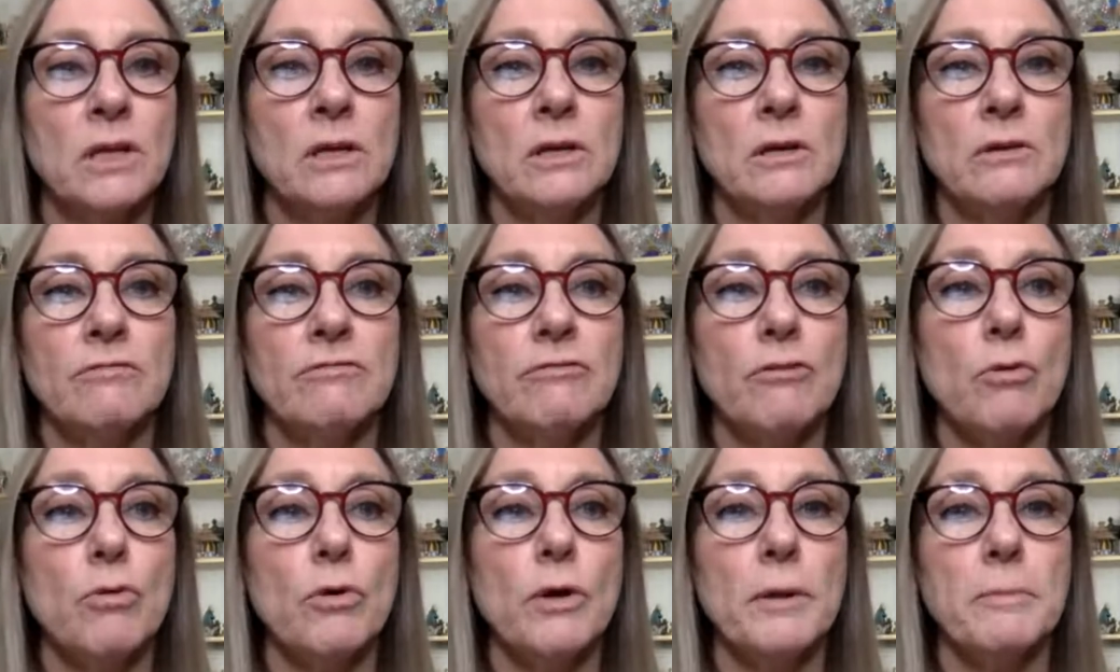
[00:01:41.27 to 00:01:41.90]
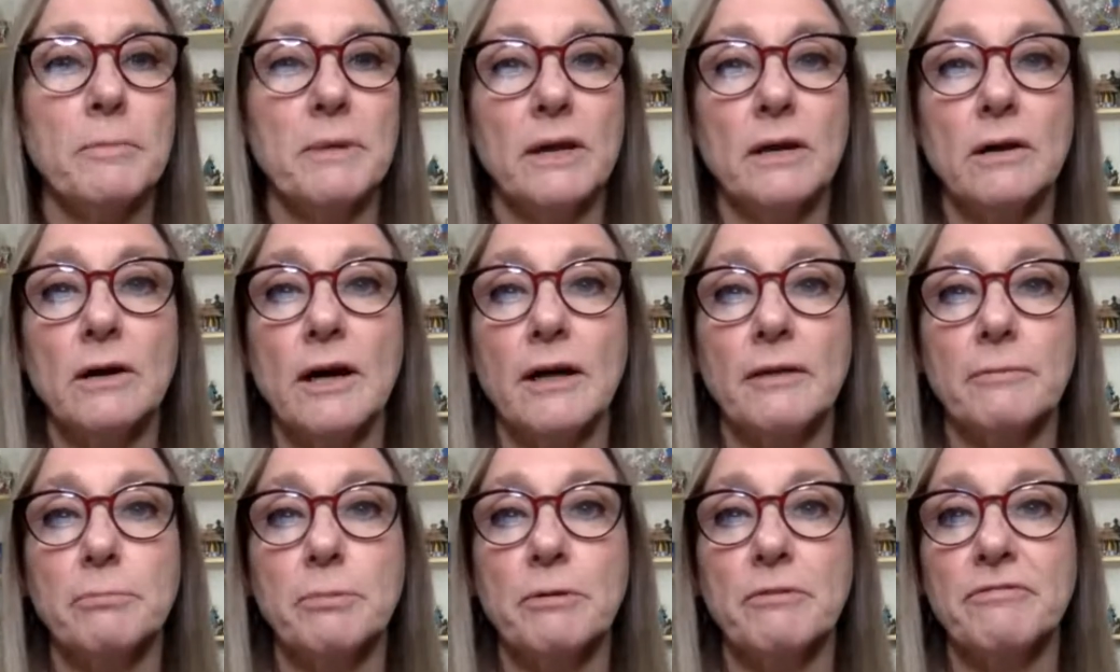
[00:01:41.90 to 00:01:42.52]
for mental
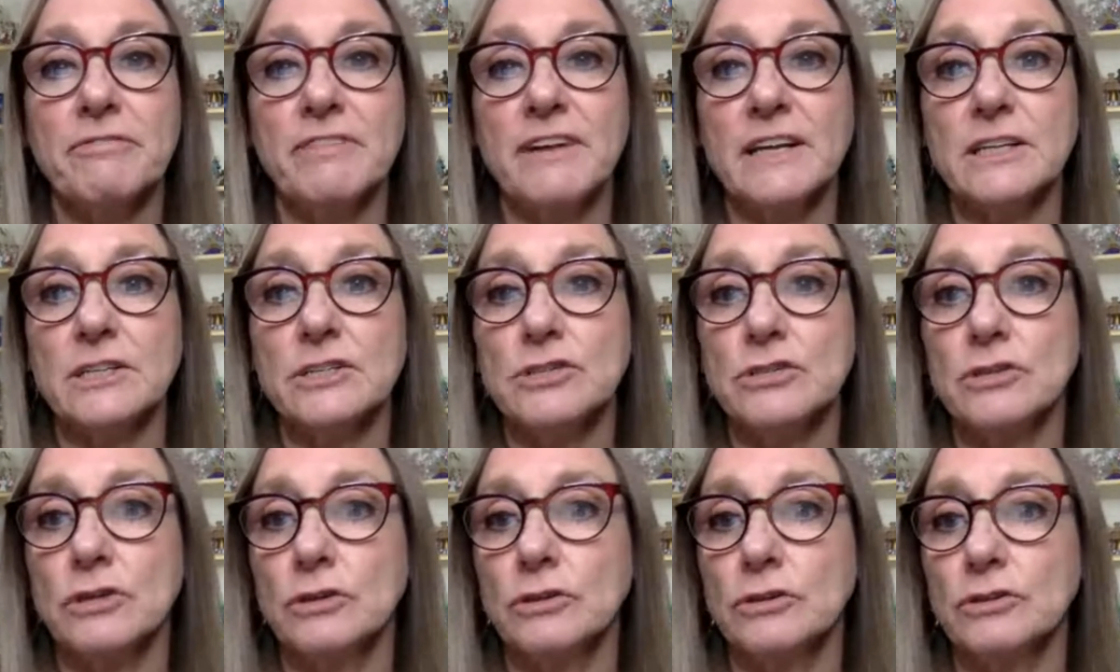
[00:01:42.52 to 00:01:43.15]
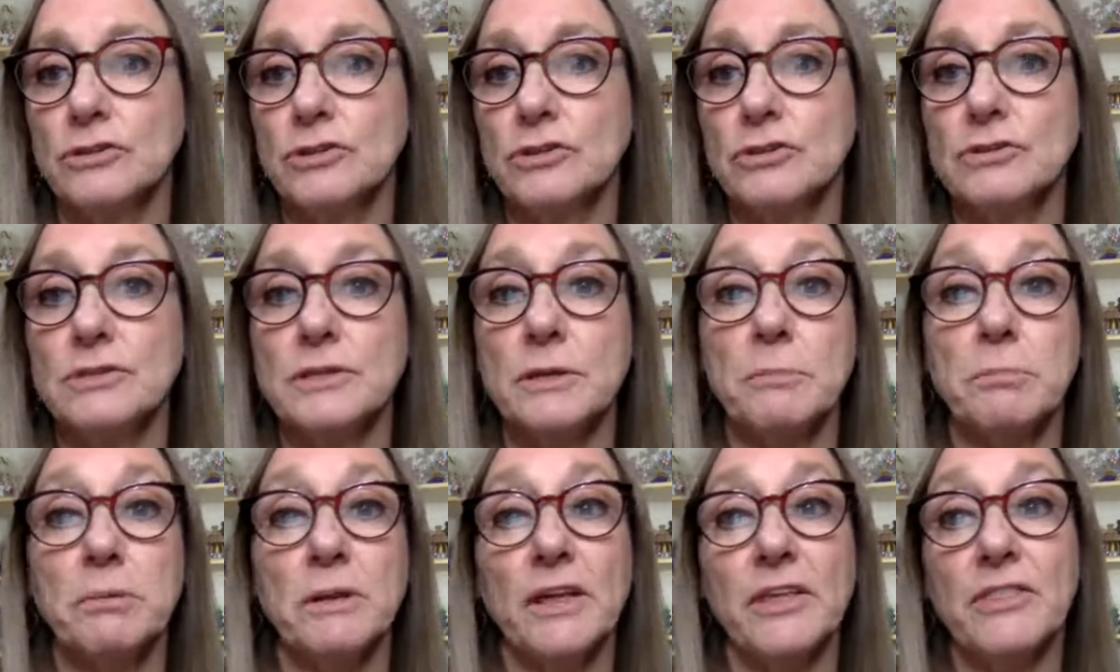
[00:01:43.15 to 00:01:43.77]
health professionals using
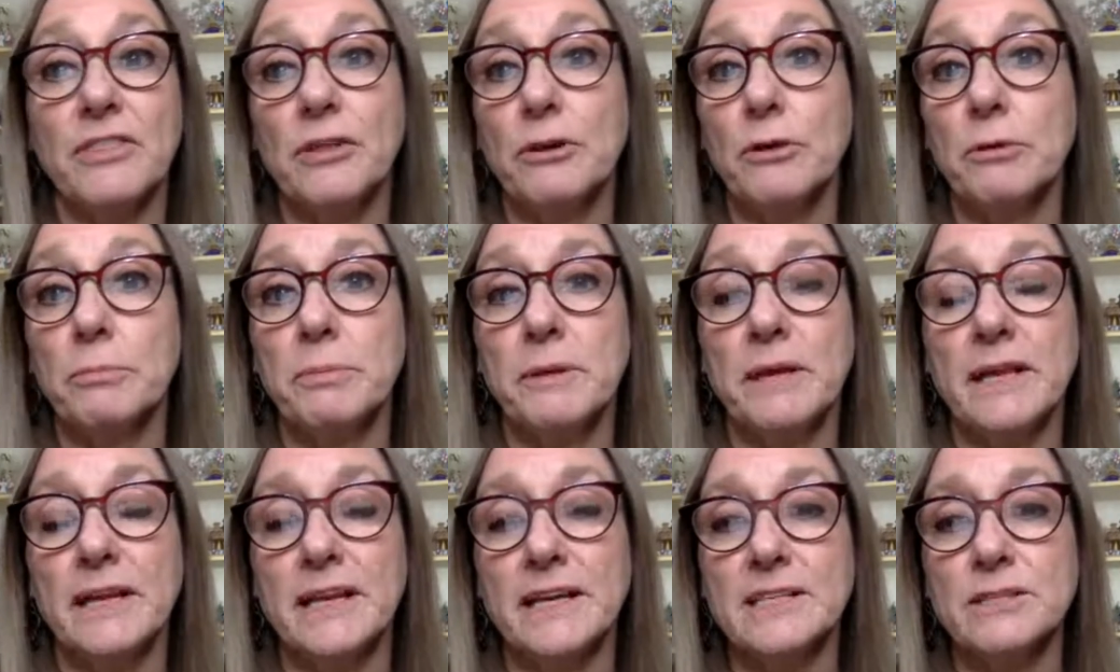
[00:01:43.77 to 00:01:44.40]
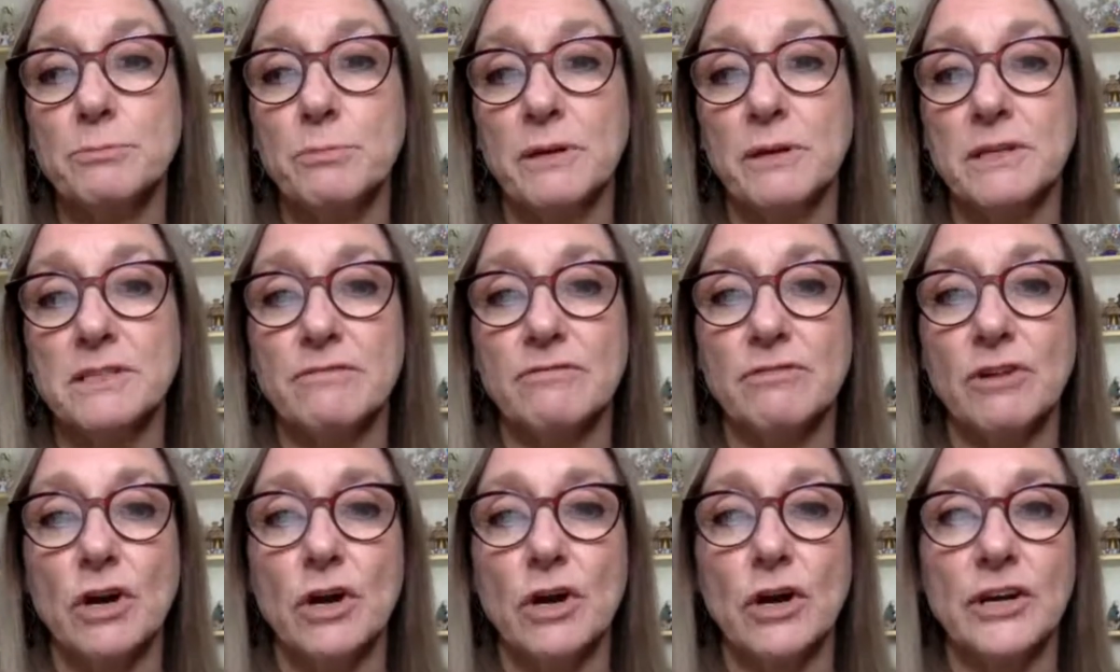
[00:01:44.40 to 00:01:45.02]
play therapy and expressive
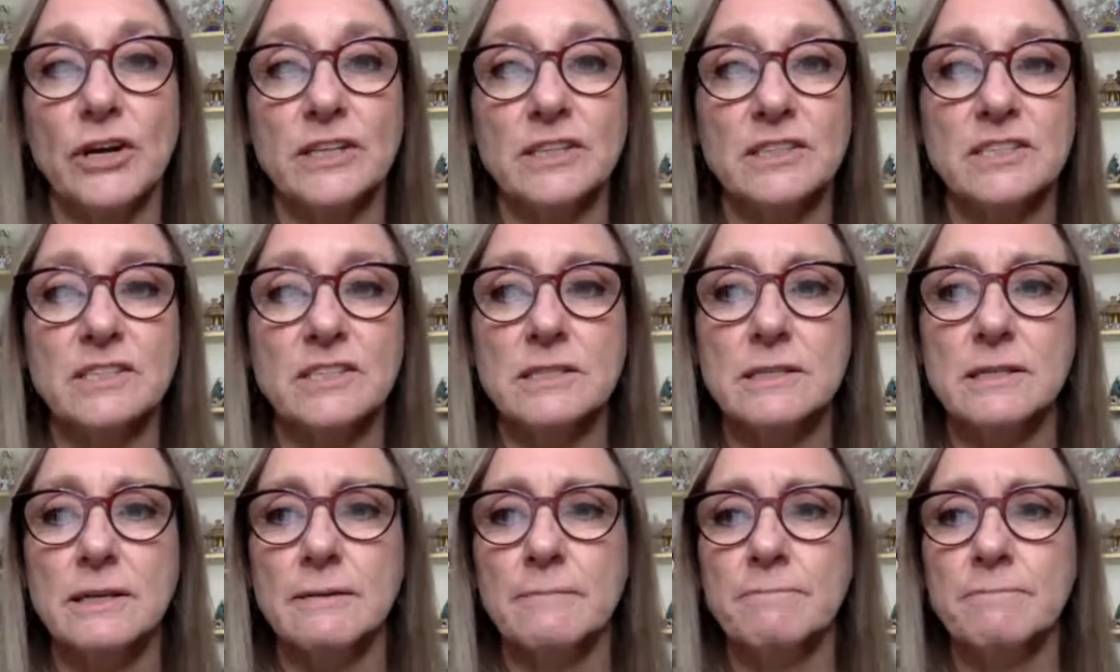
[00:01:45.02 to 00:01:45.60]
arts.